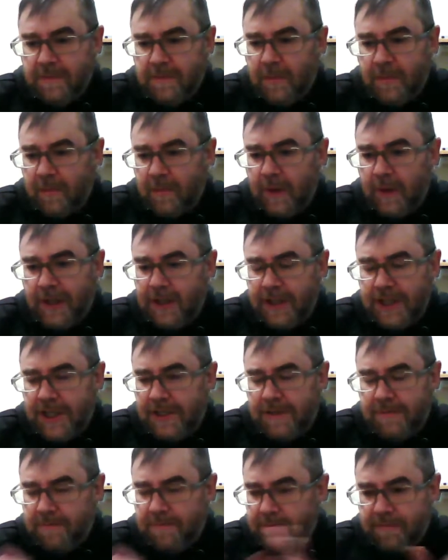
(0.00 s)
we could
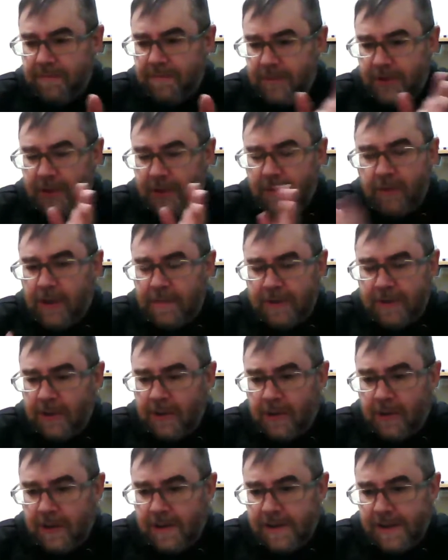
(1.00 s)
just do
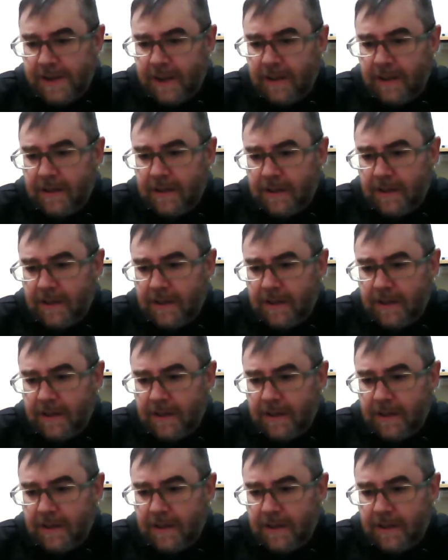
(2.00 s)
cryptocurrency